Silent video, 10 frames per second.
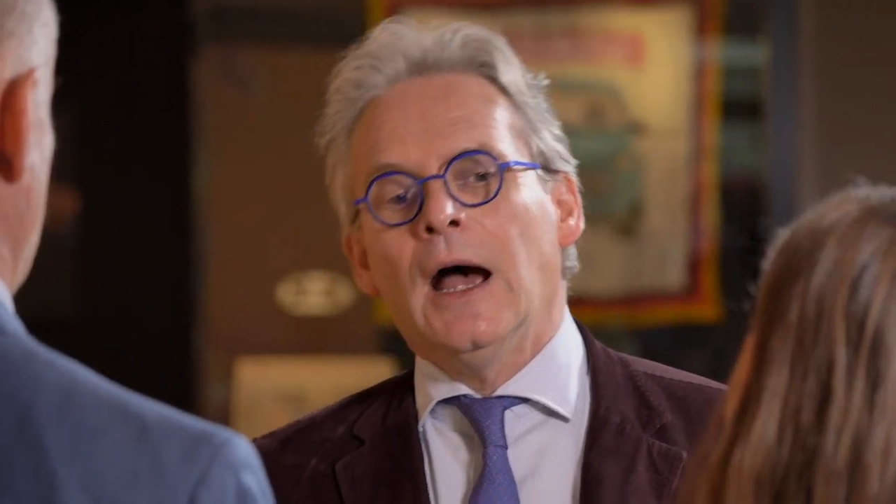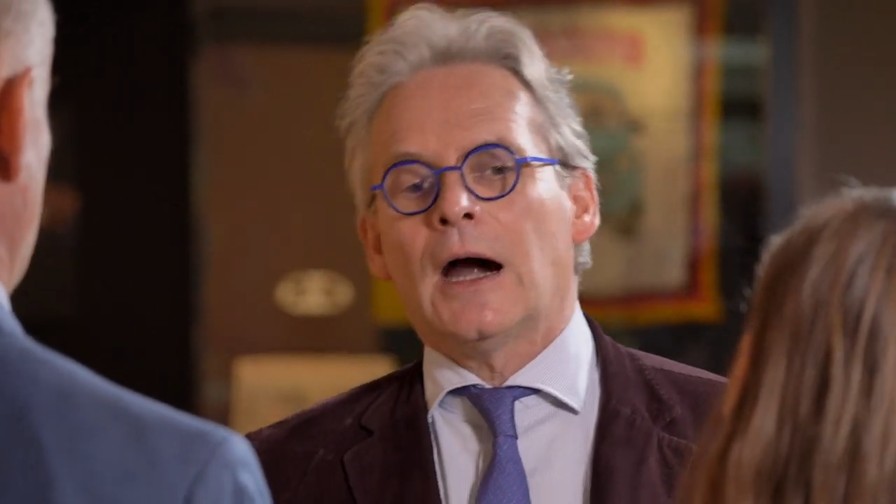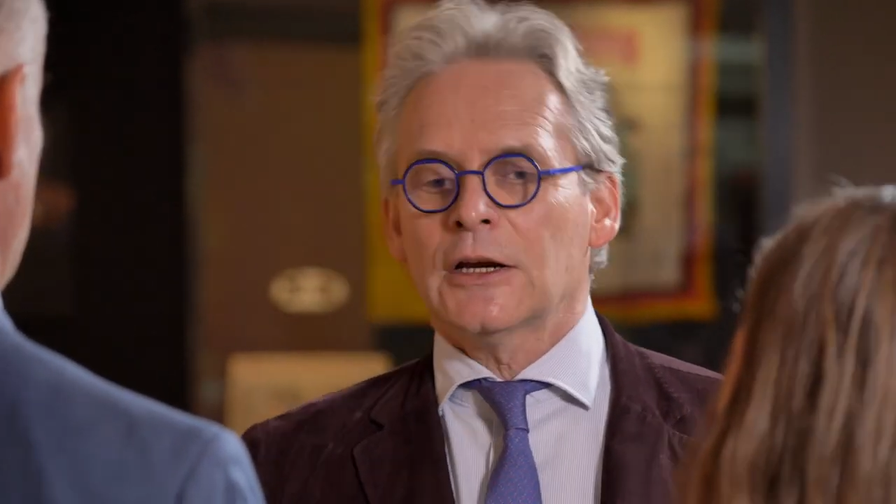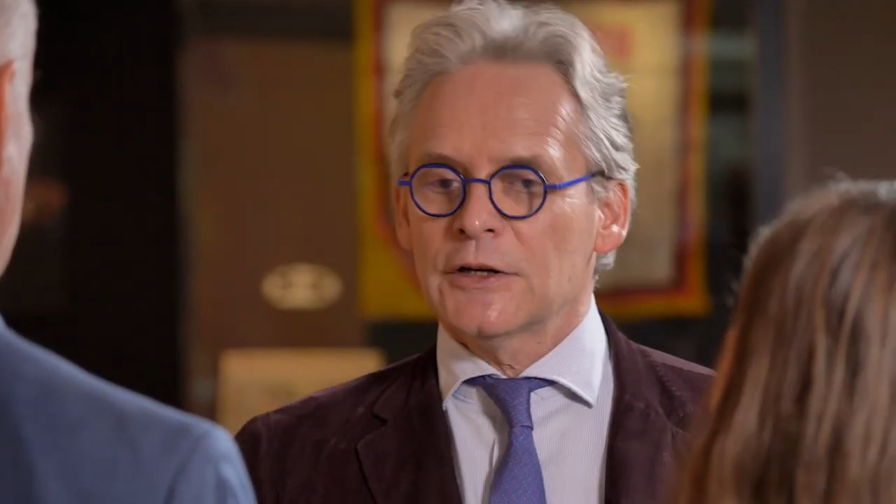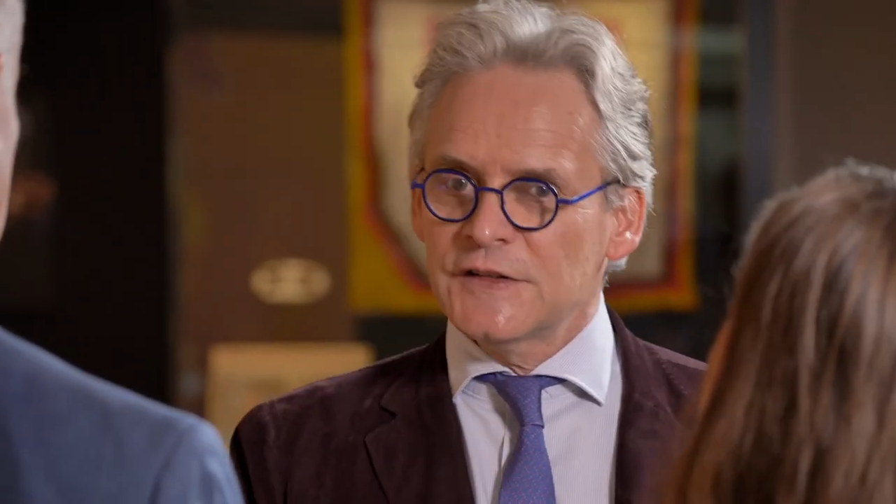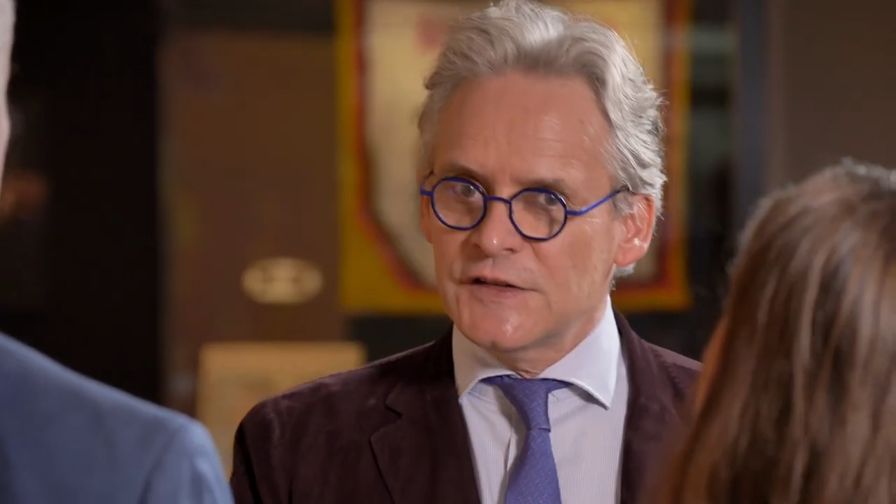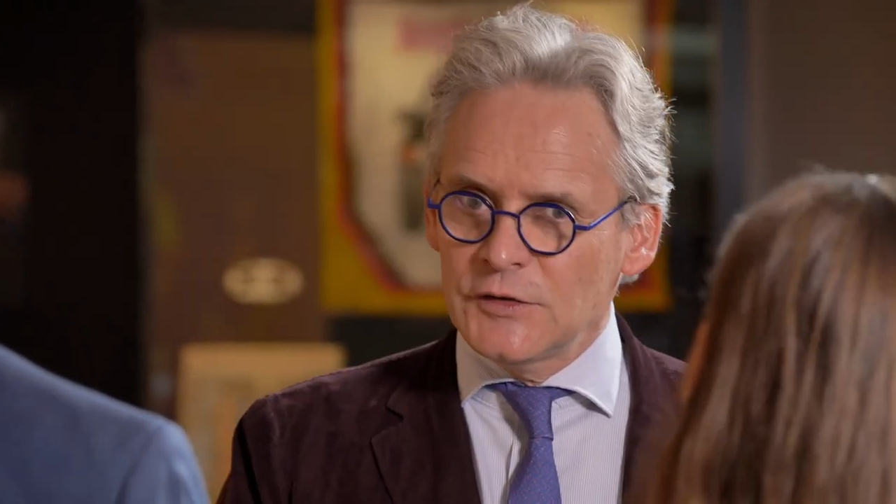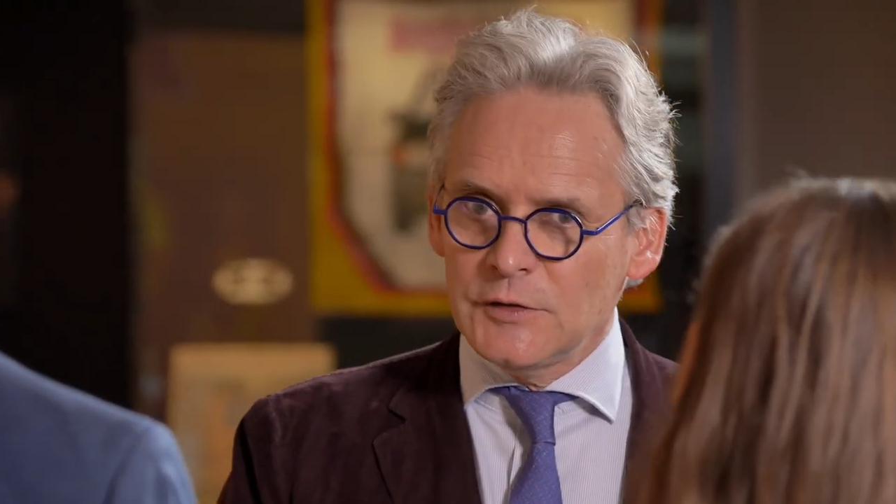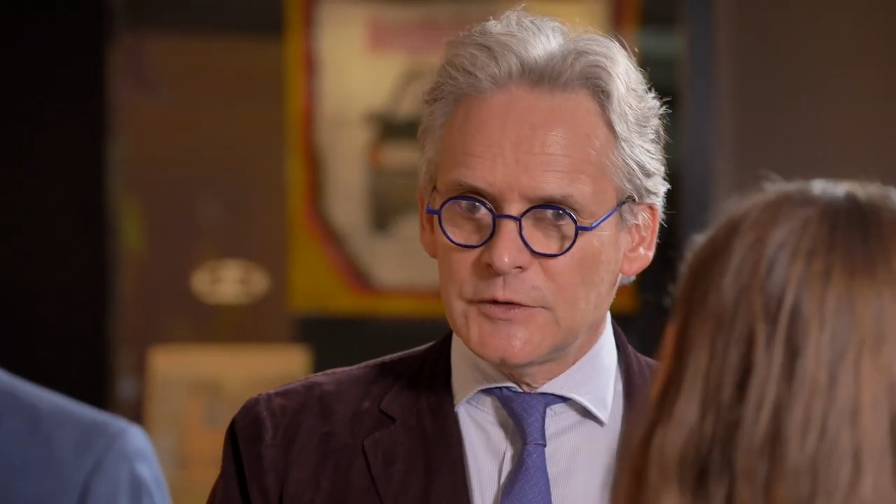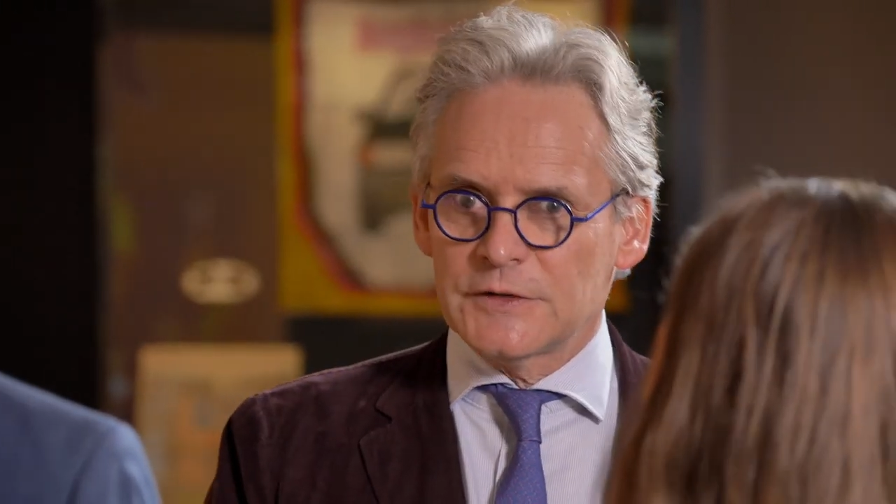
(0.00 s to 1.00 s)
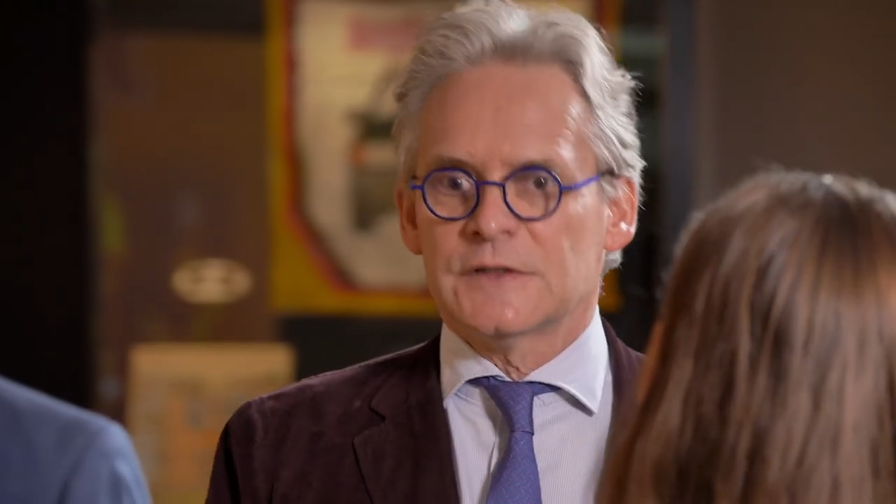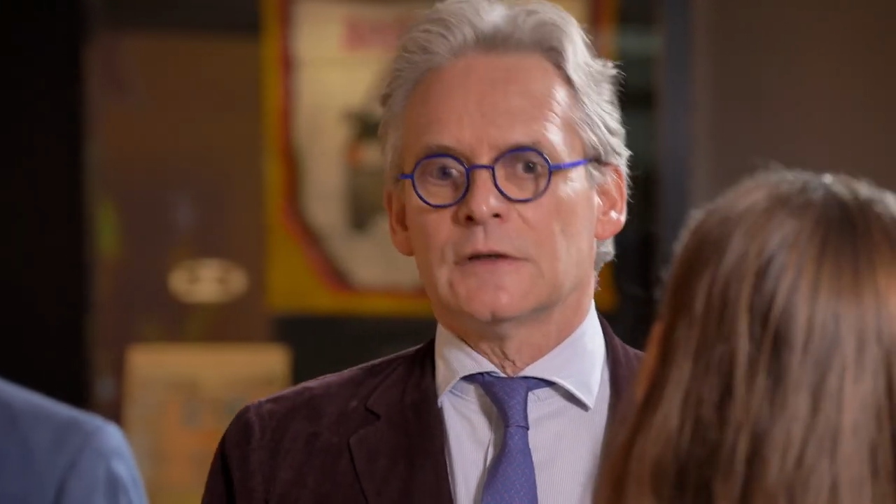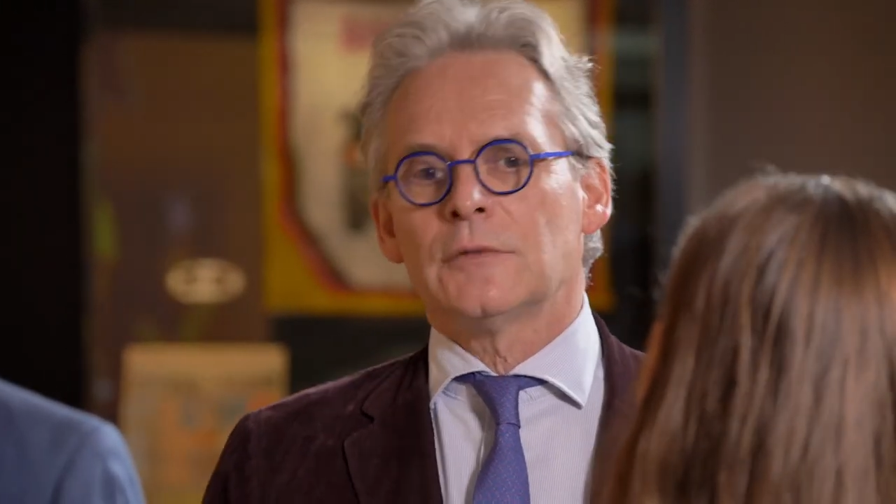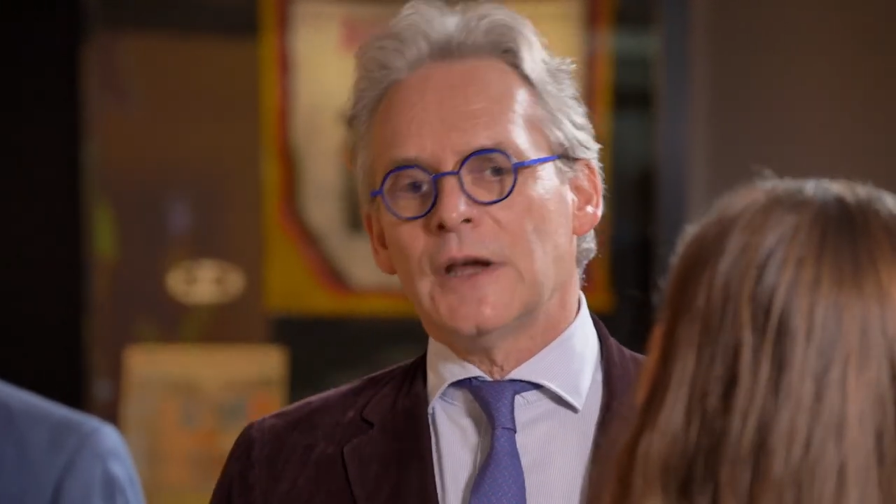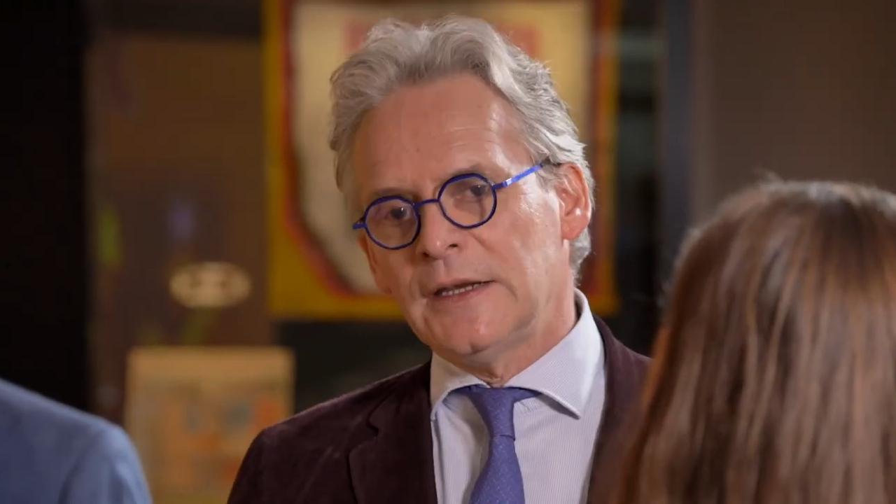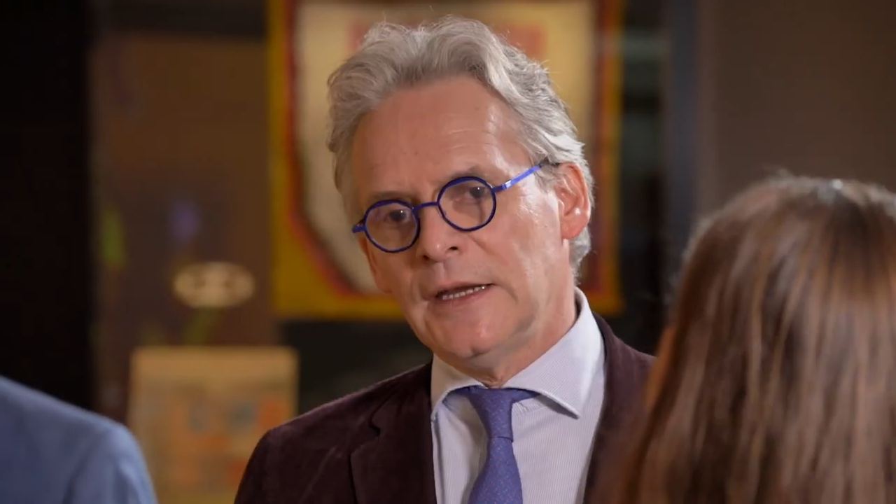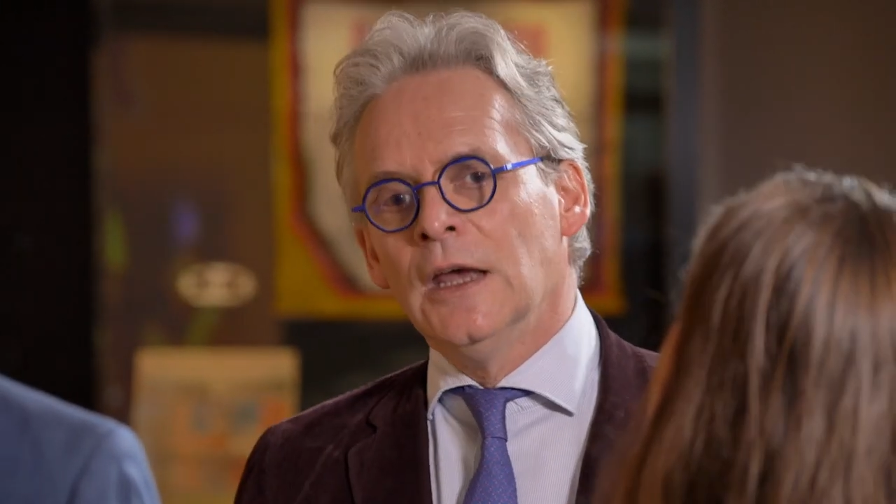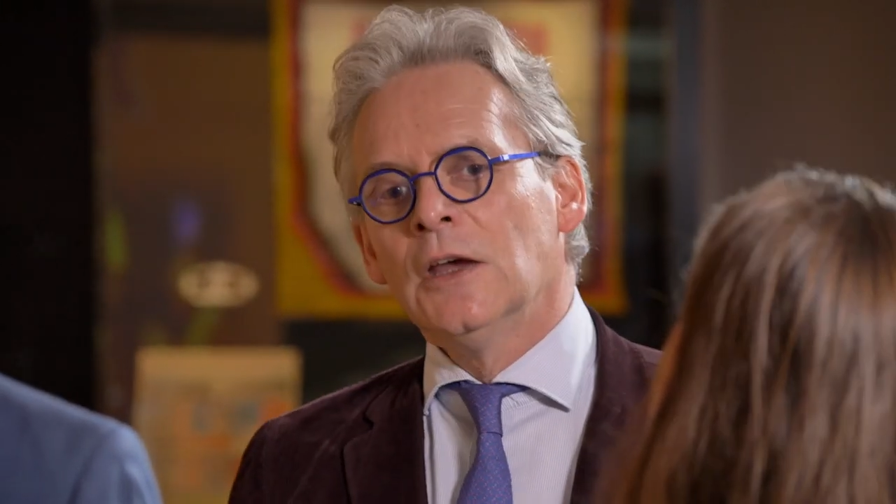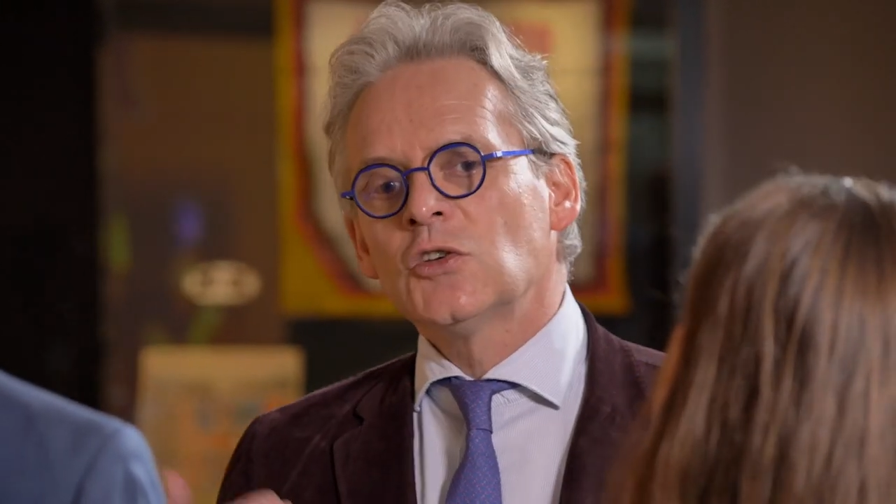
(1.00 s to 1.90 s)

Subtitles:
are consumers ready